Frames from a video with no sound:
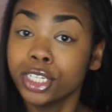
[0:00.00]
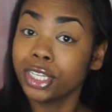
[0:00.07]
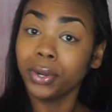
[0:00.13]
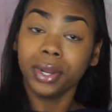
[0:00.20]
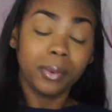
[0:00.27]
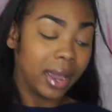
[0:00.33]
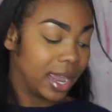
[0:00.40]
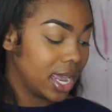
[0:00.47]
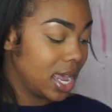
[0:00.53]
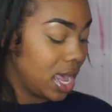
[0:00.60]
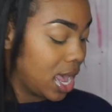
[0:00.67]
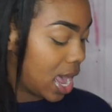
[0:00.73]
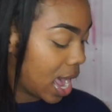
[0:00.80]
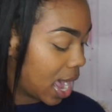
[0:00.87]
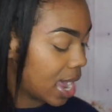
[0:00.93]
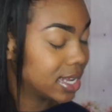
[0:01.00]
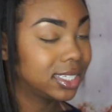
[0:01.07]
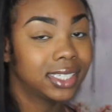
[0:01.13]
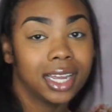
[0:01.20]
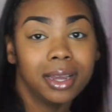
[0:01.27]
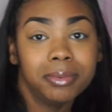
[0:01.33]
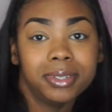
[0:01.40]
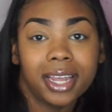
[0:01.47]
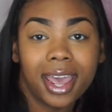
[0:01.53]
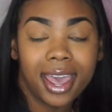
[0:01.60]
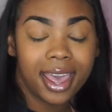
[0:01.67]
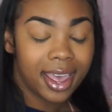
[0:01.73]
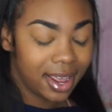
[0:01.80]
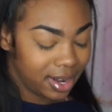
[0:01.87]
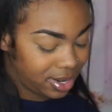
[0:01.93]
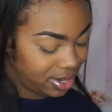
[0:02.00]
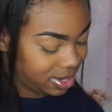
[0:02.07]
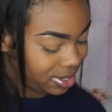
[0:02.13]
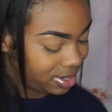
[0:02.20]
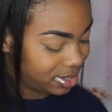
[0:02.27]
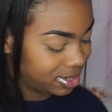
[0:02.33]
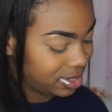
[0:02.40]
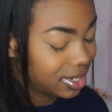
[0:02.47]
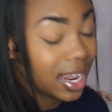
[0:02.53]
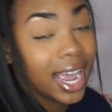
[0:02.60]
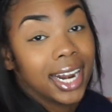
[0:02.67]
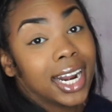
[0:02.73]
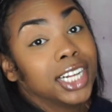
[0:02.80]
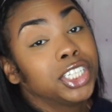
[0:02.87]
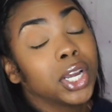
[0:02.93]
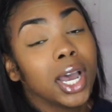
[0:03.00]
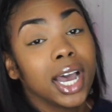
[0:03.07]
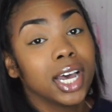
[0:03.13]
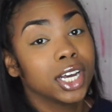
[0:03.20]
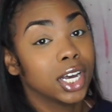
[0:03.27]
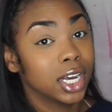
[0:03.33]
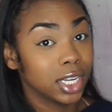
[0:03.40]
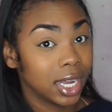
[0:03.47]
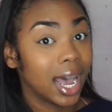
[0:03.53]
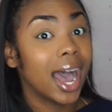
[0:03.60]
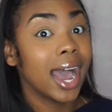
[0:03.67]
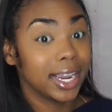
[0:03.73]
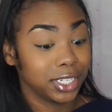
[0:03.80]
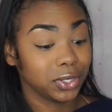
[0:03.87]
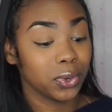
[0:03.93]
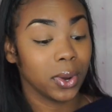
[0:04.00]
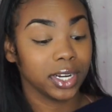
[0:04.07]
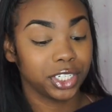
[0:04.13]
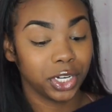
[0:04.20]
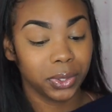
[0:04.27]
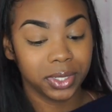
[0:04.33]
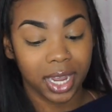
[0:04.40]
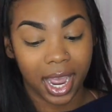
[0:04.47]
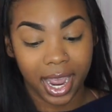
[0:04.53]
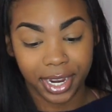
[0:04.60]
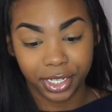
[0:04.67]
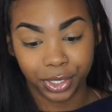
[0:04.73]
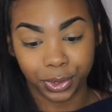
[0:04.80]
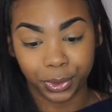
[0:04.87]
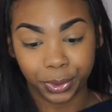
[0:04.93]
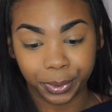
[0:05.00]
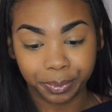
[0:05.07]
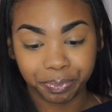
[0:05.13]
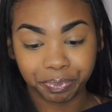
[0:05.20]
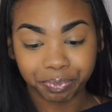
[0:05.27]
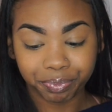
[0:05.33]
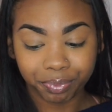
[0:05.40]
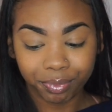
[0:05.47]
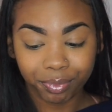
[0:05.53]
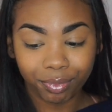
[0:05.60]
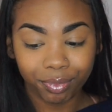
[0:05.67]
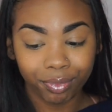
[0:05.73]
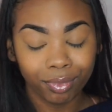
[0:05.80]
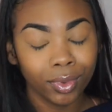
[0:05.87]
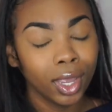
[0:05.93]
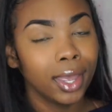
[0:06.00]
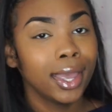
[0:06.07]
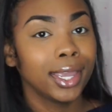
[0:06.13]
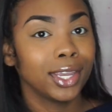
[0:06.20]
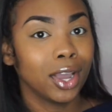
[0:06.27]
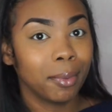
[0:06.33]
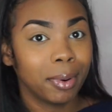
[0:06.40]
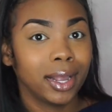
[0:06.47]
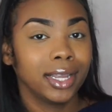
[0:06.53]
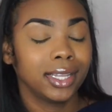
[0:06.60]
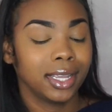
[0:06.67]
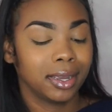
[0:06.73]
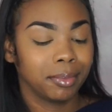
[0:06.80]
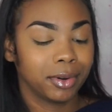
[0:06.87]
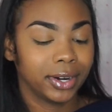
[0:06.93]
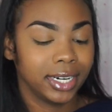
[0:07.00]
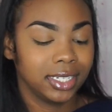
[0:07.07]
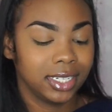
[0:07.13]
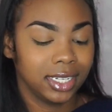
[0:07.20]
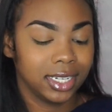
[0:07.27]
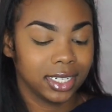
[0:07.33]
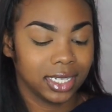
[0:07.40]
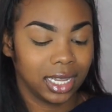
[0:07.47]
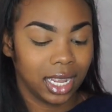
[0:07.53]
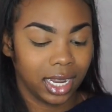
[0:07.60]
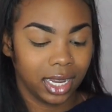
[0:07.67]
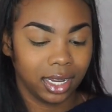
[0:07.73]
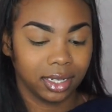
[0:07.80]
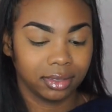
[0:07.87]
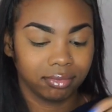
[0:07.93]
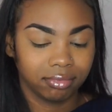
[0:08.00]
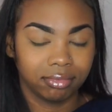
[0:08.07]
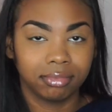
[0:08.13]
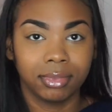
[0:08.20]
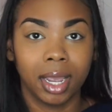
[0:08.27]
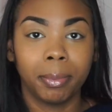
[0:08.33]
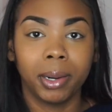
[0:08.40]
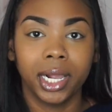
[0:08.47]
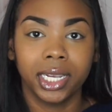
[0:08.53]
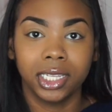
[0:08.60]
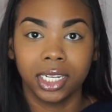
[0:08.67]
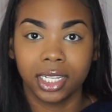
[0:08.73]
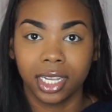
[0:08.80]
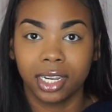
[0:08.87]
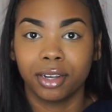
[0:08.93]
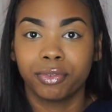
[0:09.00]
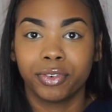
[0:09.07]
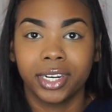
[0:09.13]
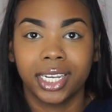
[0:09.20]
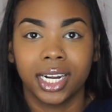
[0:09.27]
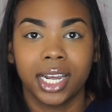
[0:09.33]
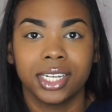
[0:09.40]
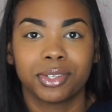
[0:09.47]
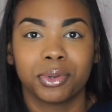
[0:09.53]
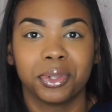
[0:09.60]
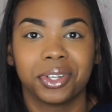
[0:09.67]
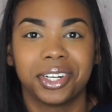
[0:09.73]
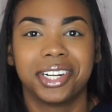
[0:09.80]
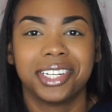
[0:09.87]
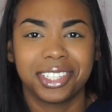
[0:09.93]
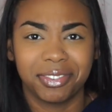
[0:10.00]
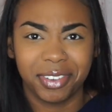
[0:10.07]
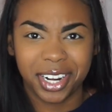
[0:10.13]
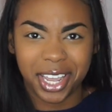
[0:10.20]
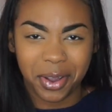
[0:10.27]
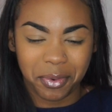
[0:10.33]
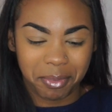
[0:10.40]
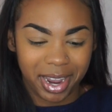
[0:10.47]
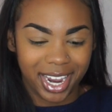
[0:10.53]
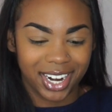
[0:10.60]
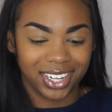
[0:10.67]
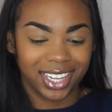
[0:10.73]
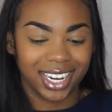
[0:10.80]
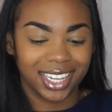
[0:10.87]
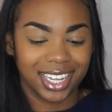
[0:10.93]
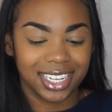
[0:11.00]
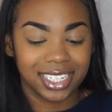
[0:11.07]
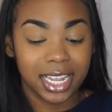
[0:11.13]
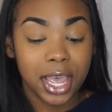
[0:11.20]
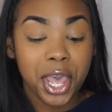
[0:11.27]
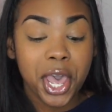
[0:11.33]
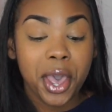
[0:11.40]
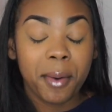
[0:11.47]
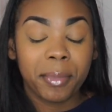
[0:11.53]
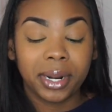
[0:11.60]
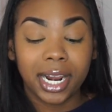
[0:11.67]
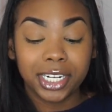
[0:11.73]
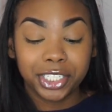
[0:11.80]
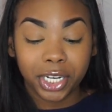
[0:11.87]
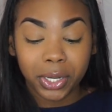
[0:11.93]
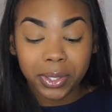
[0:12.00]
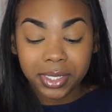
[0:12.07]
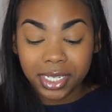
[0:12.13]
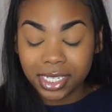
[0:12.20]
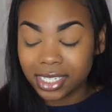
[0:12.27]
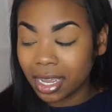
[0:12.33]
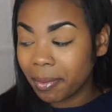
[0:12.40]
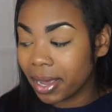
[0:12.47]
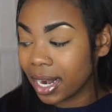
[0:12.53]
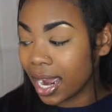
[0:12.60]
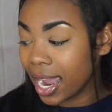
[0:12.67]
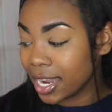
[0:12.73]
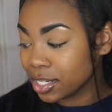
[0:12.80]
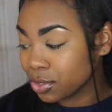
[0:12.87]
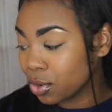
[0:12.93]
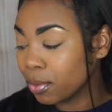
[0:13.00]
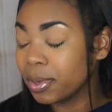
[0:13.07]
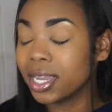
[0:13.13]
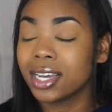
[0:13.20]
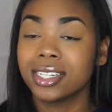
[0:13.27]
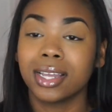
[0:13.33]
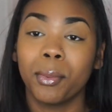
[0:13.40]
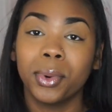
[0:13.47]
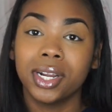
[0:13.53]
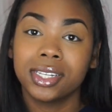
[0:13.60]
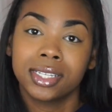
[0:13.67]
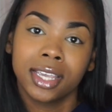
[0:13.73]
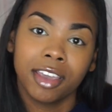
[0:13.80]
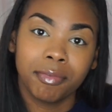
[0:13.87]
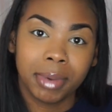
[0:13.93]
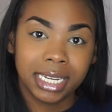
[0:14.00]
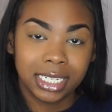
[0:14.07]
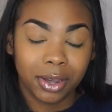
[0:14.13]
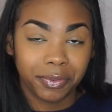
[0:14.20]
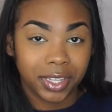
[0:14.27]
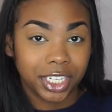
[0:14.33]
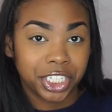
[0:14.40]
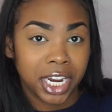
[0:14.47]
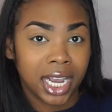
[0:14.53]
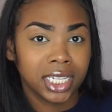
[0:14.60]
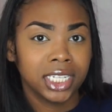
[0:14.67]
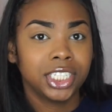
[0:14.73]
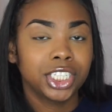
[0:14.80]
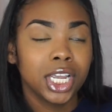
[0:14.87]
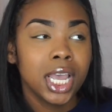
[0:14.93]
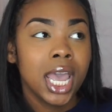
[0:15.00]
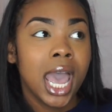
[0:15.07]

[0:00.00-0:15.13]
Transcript: So anyway, I subbed at, and I took a high school. I chose a high school. Y'all probably think I'm crazy because, like, I probably look like a freaking high schooler in this video with my hair like this. But I chose to sub at a high school because I wanted to give myself the challenge.